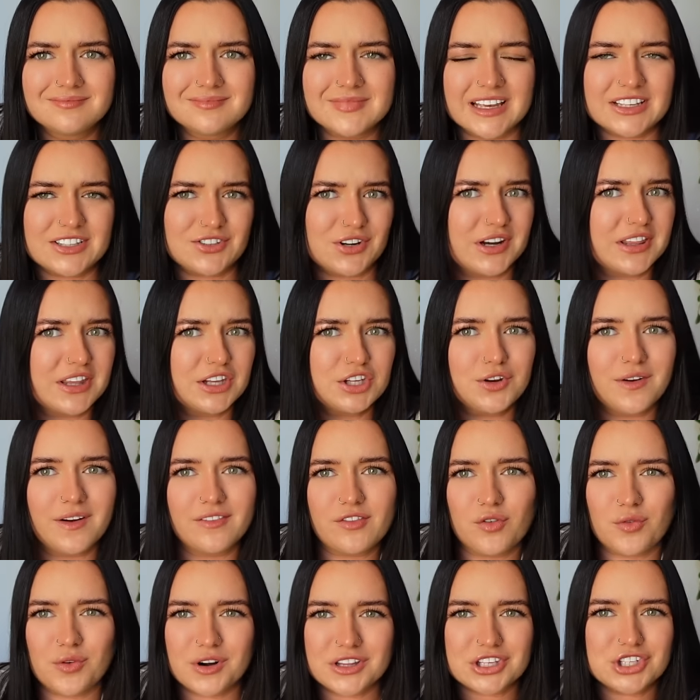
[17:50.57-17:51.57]
Is there anything you
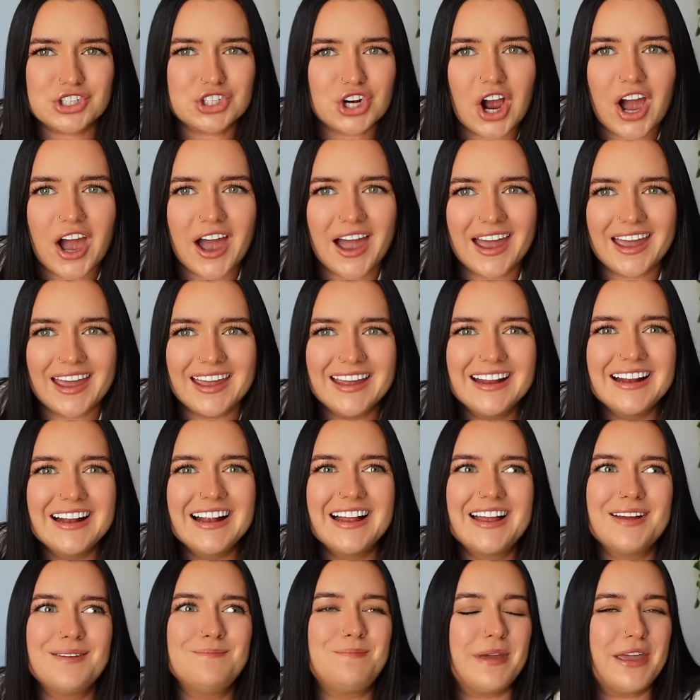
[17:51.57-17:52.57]
ever wanted to try?
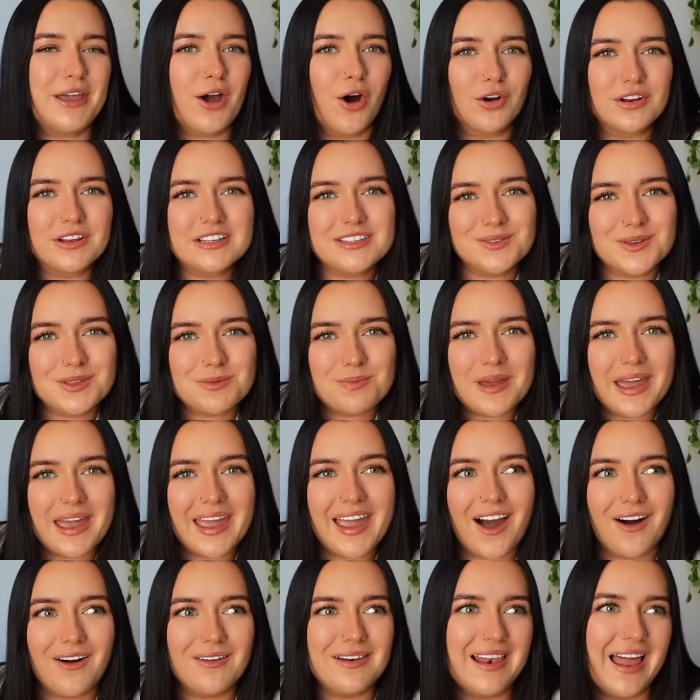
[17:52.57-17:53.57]
Be honest with
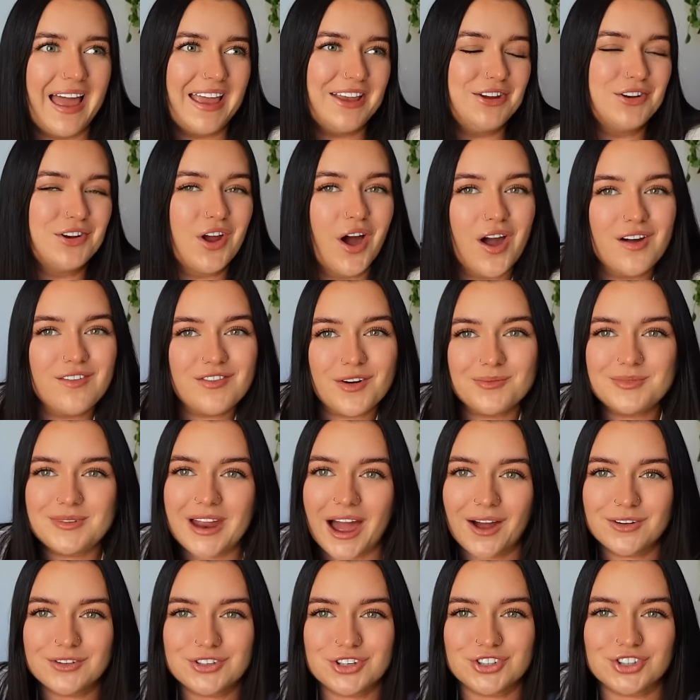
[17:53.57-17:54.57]
me. I'll let you know if I'm
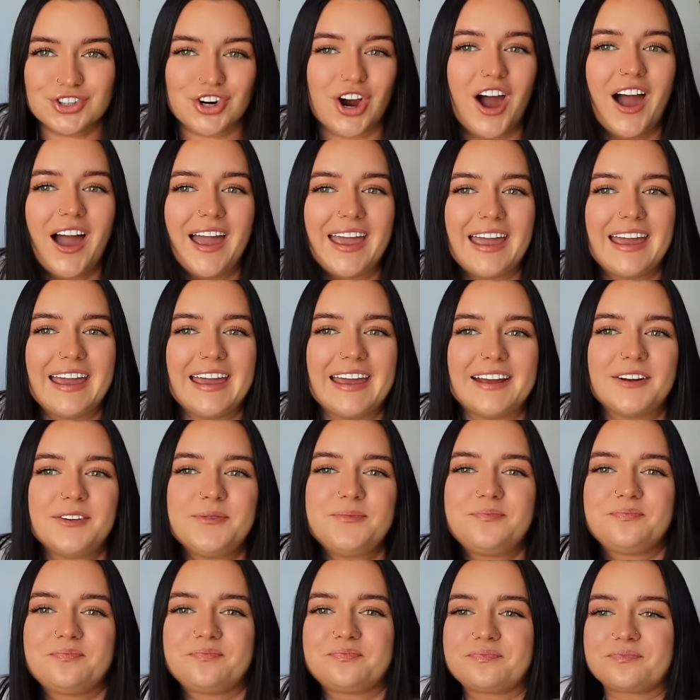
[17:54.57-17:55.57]
down to try it.
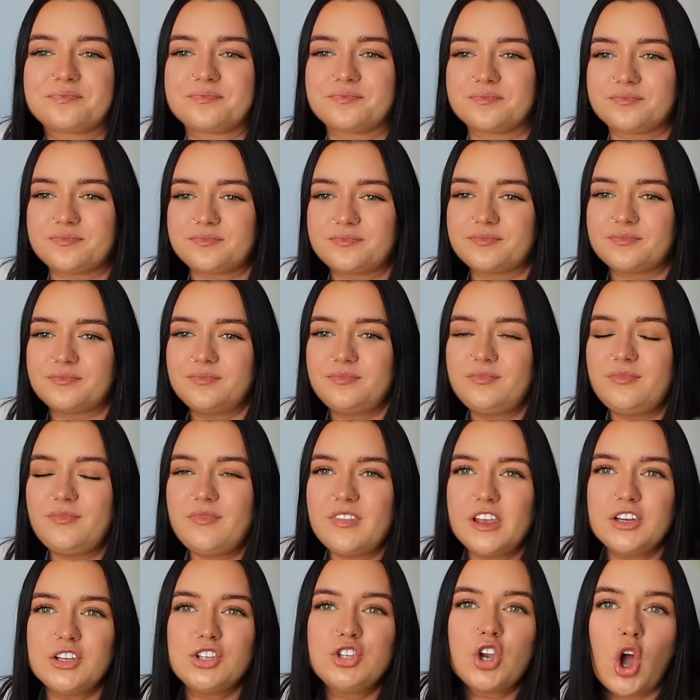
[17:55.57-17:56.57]

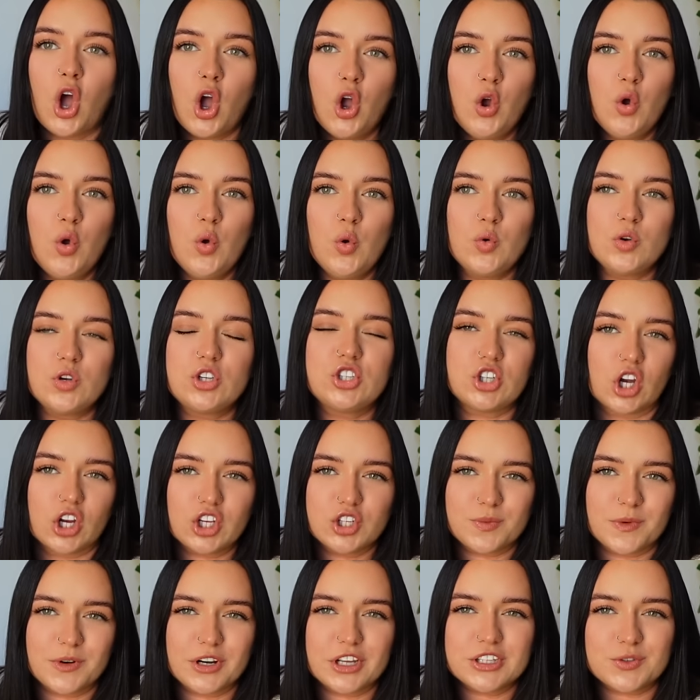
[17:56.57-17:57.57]
No
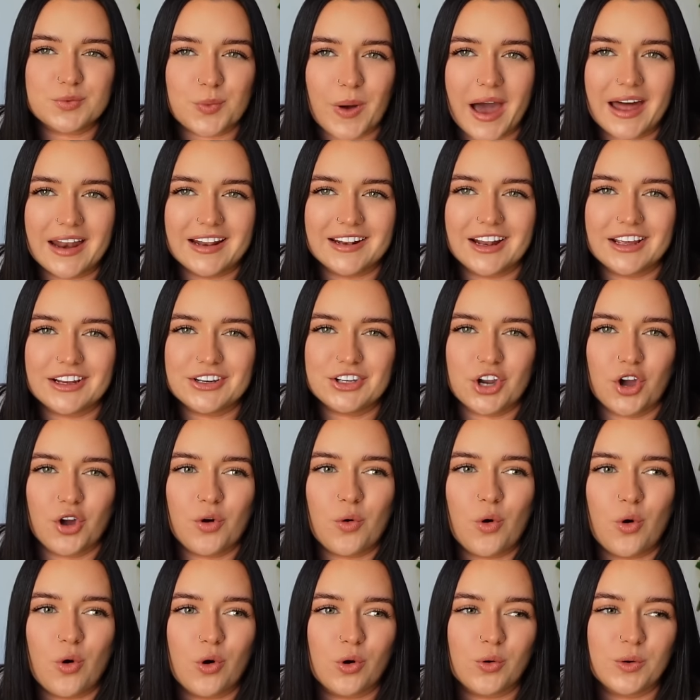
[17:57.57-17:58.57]
judgment as well, and like no
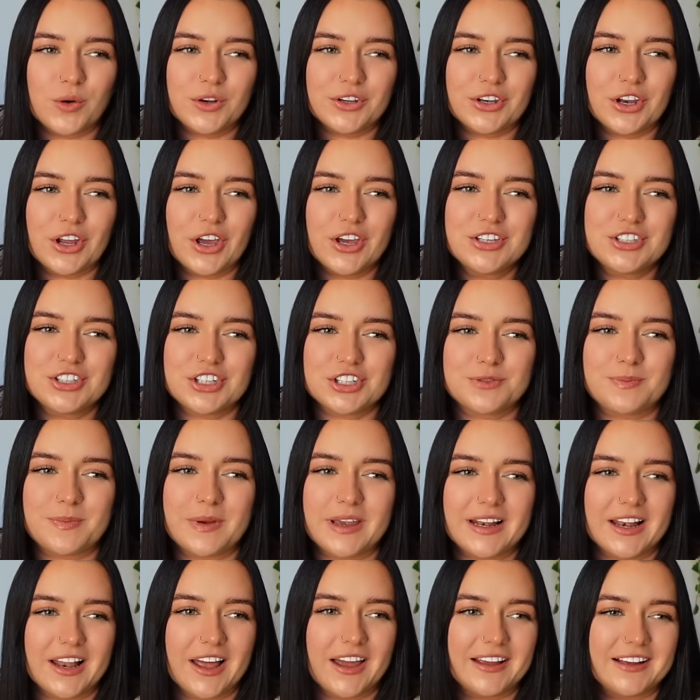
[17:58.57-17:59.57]
awkwardness. Just
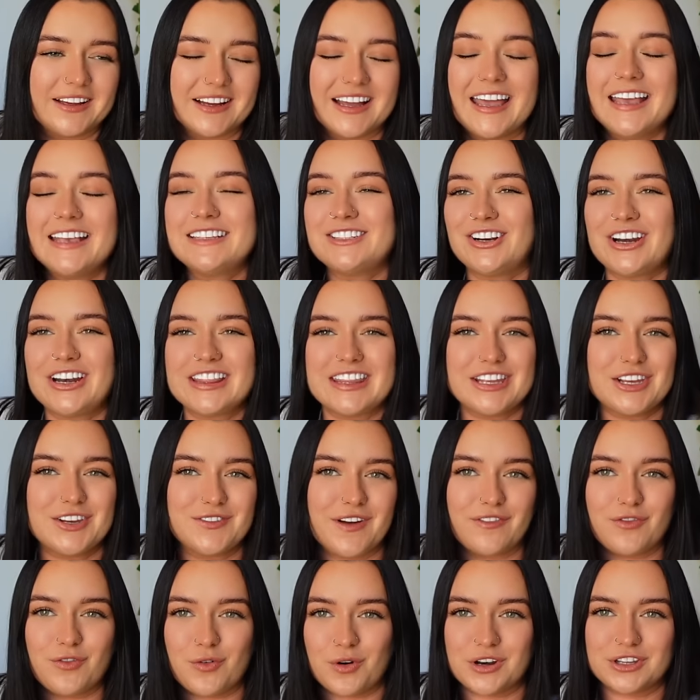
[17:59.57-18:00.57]
be like, is there anything you've
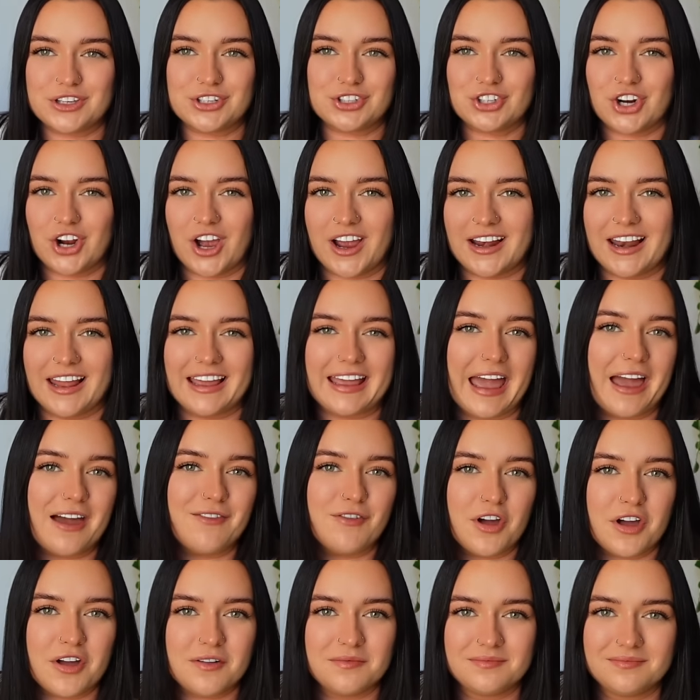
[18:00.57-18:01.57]
ever wanted to try, like
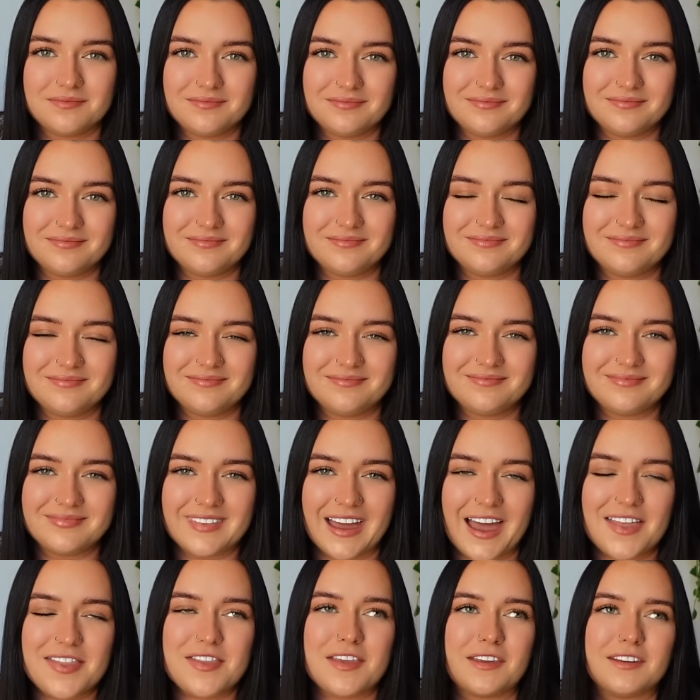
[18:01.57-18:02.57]
ever?
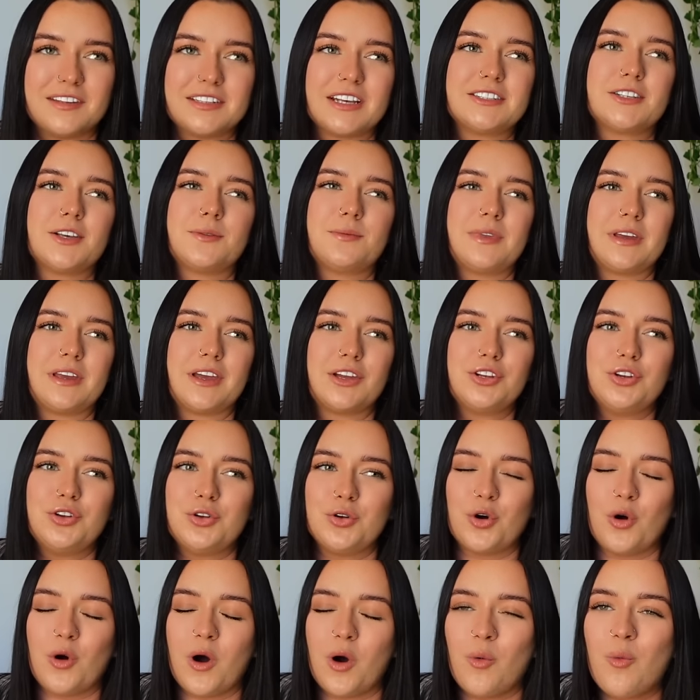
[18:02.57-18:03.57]
And then you say something and
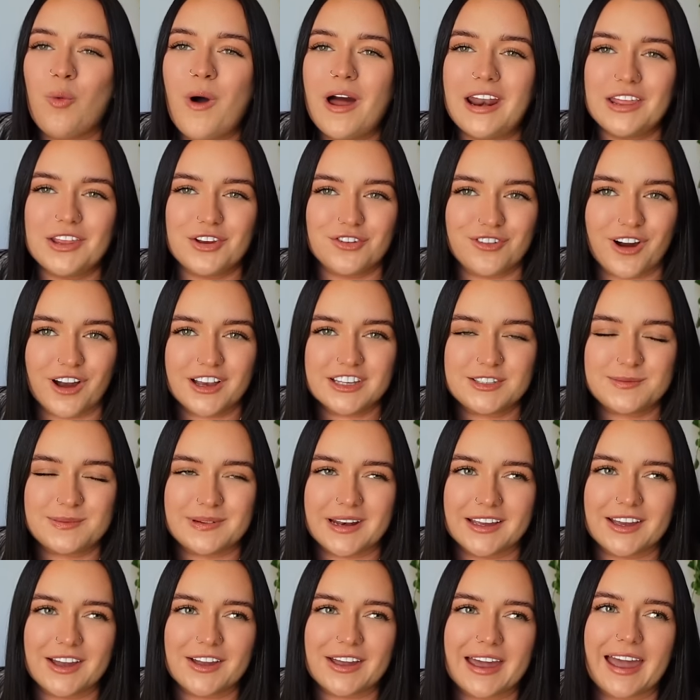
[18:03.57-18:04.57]
you are well in your rights to be
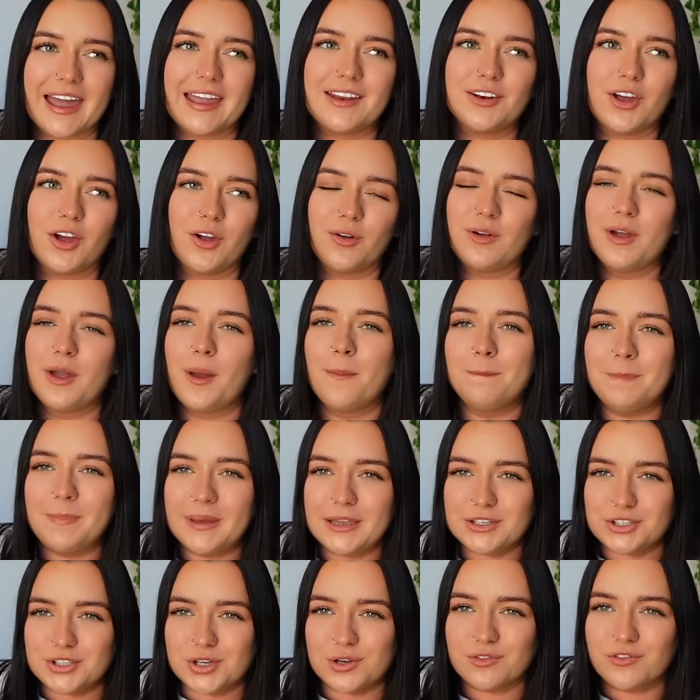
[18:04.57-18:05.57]
like, okay, no,
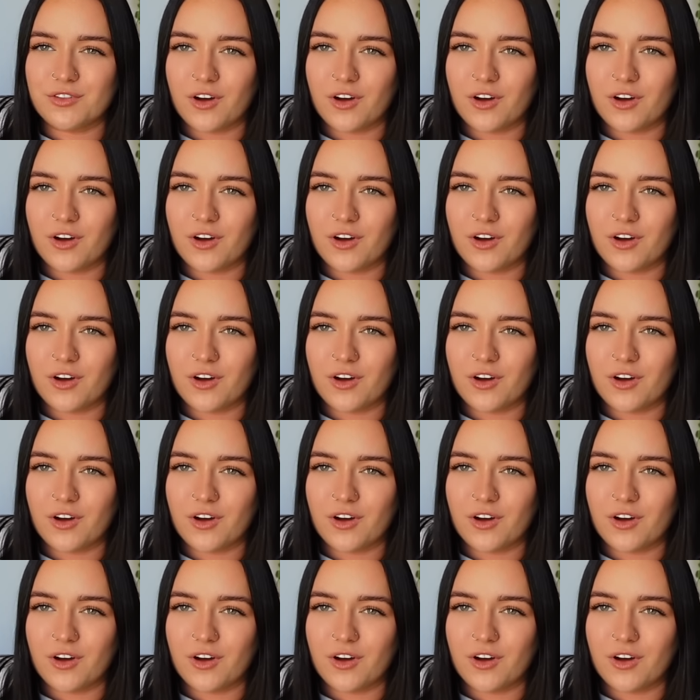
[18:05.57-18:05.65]
bit too